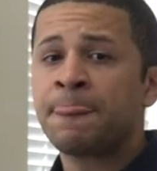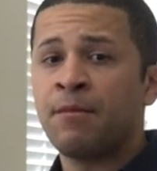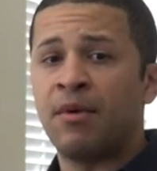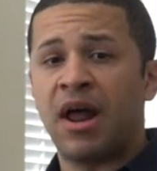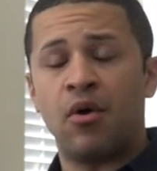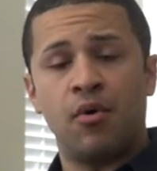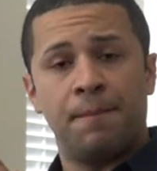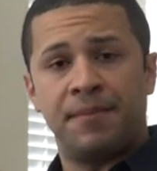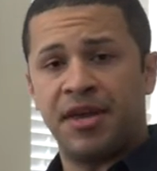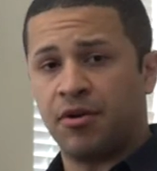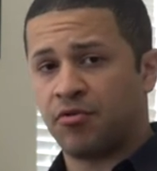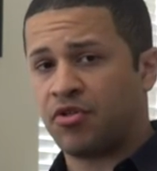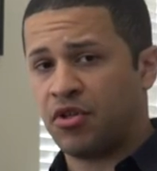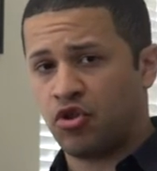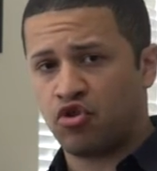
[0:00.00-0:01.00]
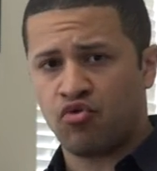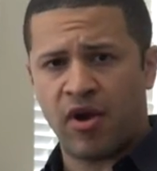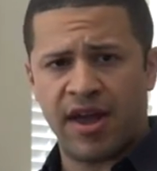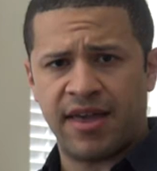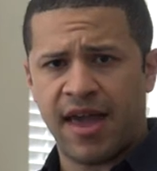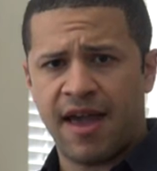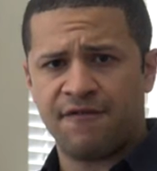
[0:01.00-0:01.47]
But I would piercing
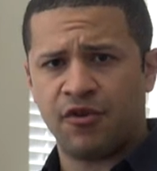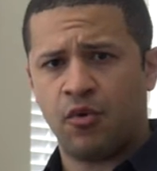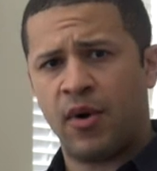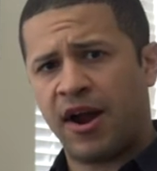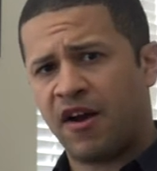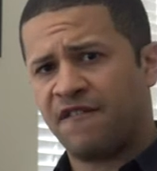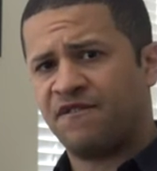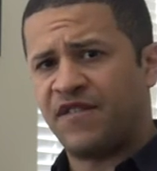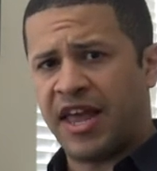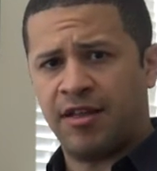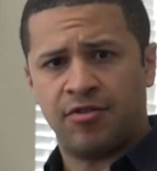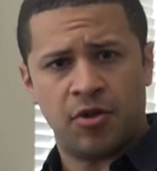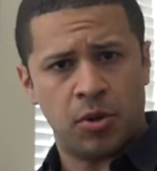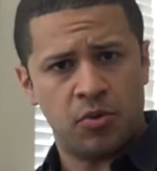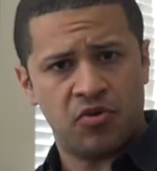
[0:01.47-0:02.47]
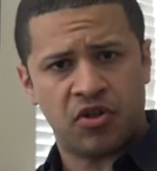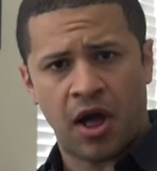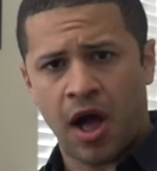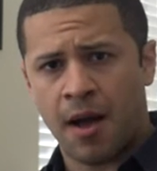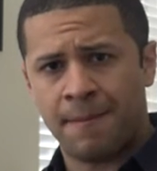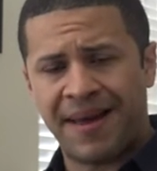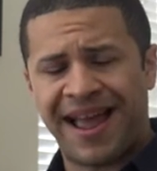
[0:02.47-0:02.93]
strike everywhere, feint to lose
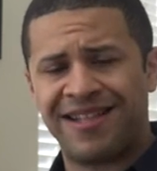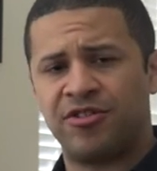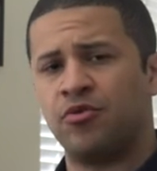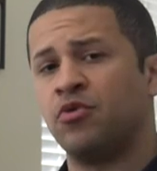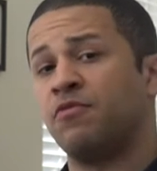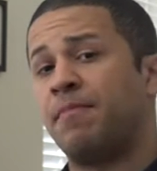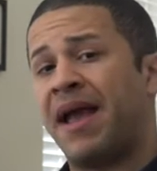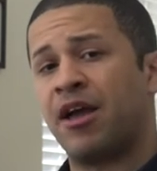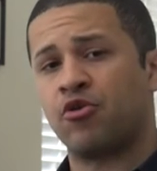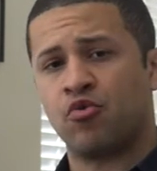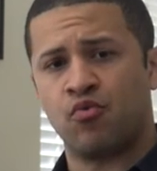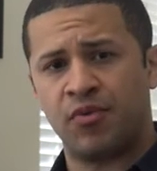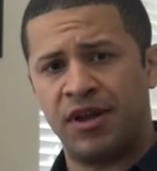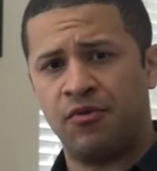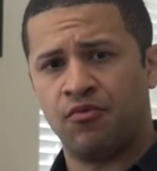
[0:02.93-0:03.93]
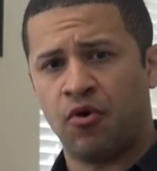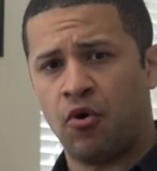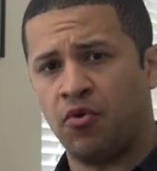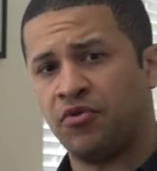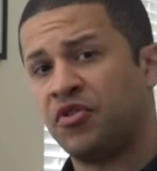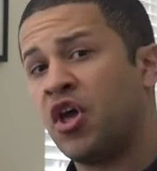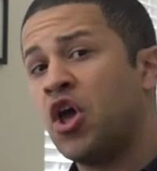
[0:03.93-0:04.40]
combat, use banner
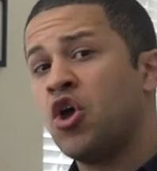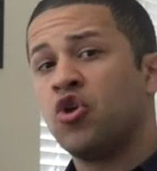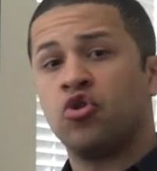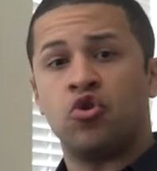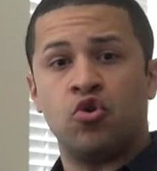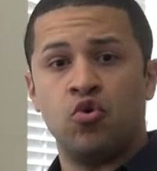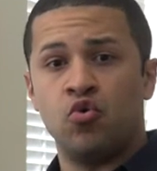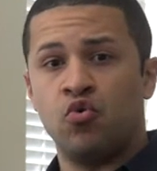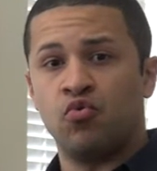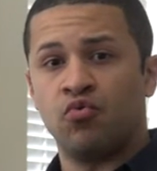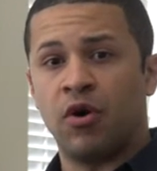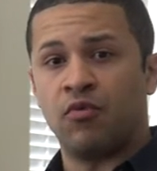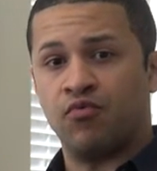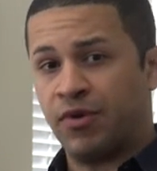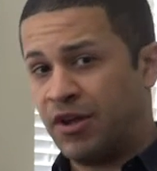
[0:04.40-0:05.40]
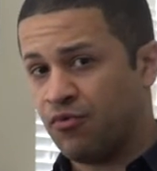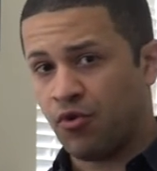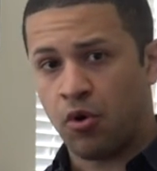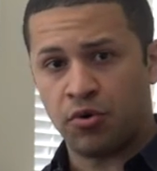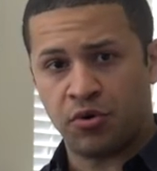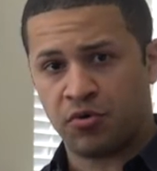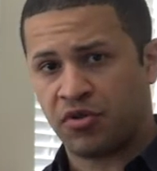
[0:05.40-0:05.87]
rerolls to
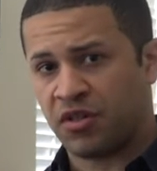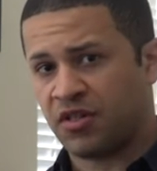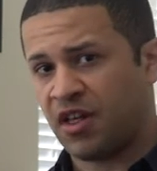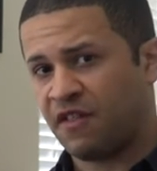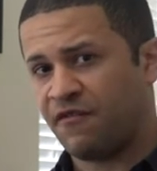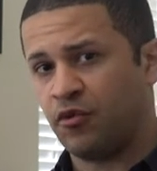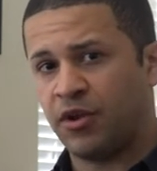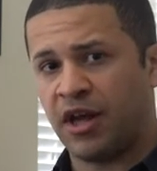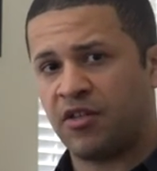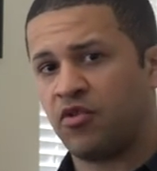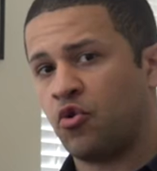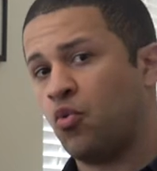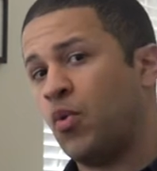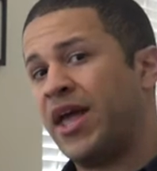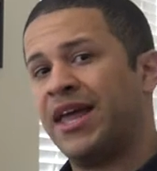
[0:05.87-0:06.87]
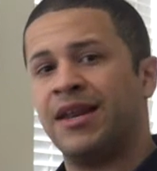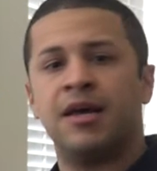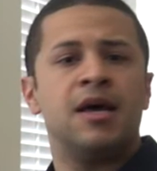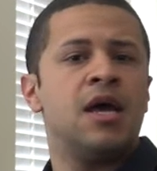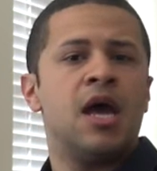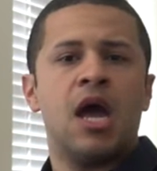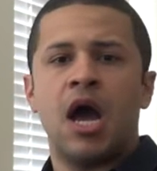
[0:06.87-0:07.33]
reroll your successful dice to
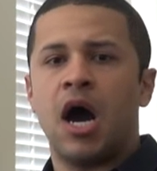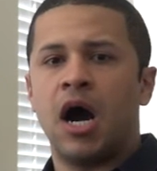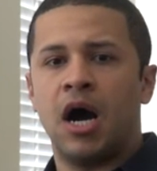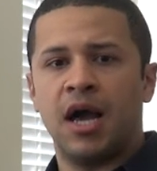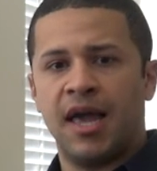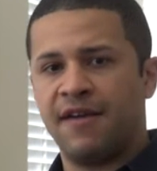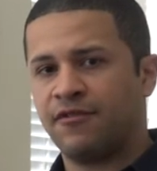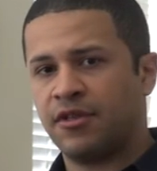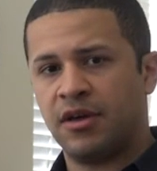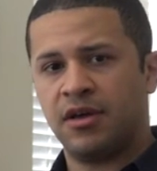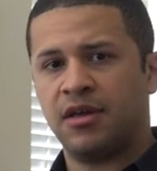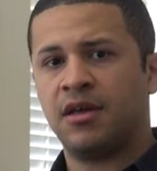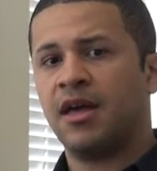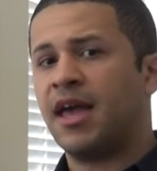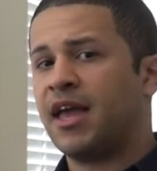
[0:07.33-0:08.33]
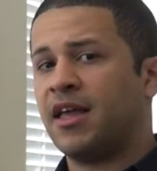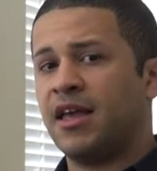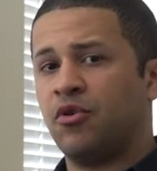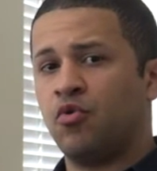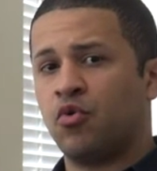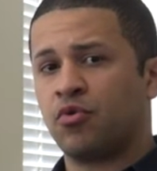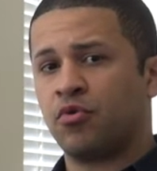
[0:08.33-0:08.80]
win, everything
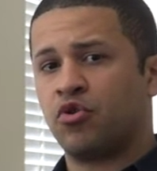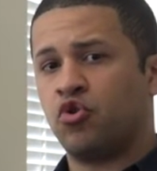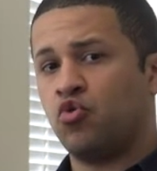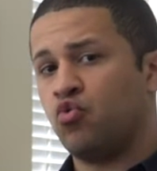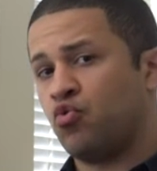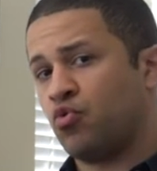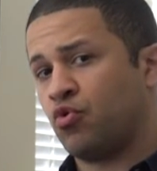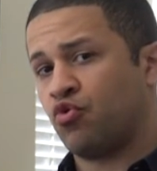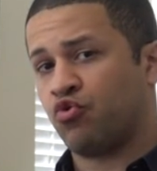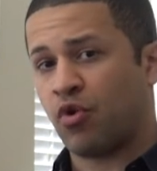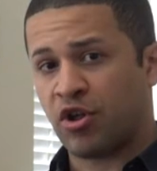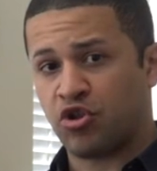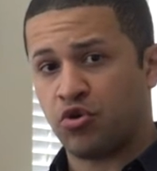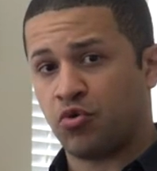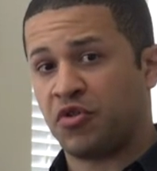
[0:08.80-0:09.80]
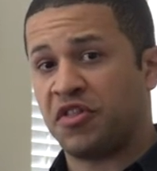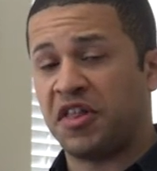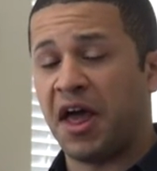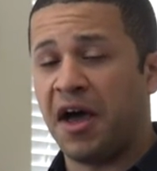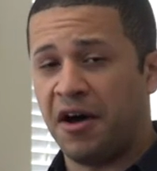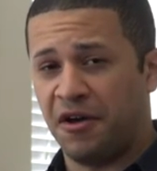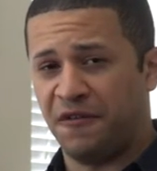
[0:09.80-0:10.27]
in order to crush
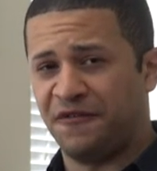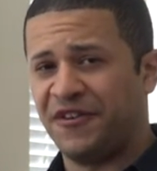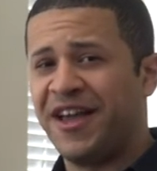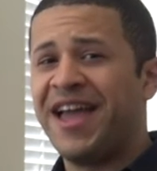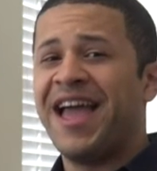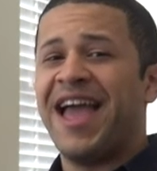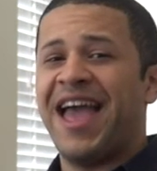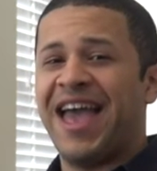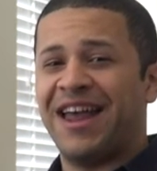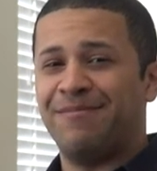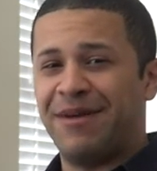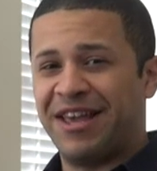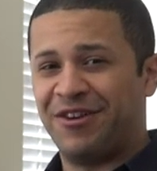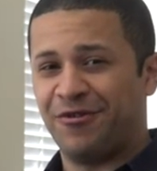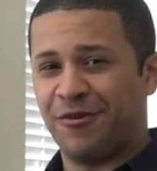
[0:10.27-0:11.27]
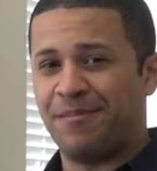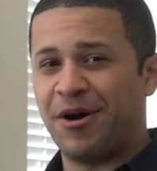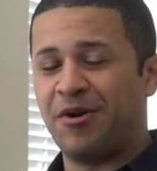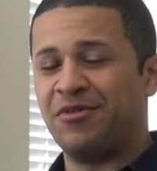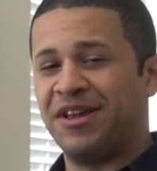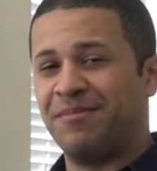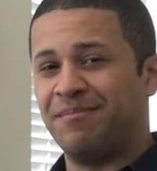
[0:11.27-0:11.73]
yourself and make your
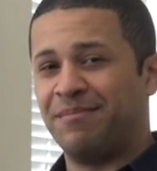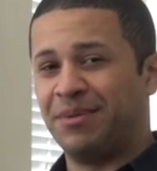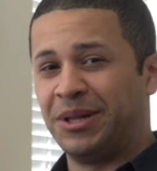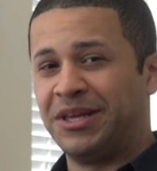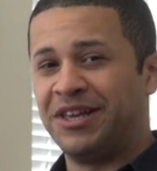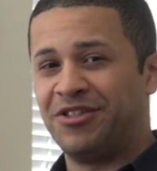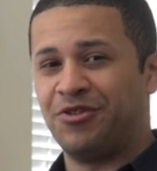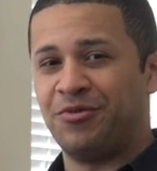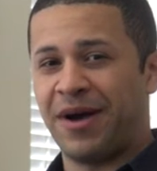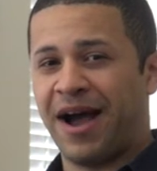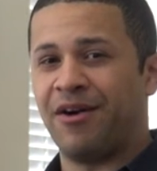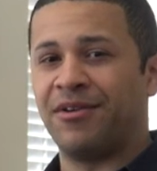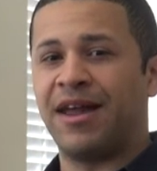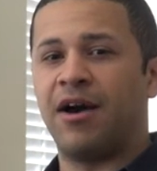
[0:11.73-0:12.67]
opponent bleed you out.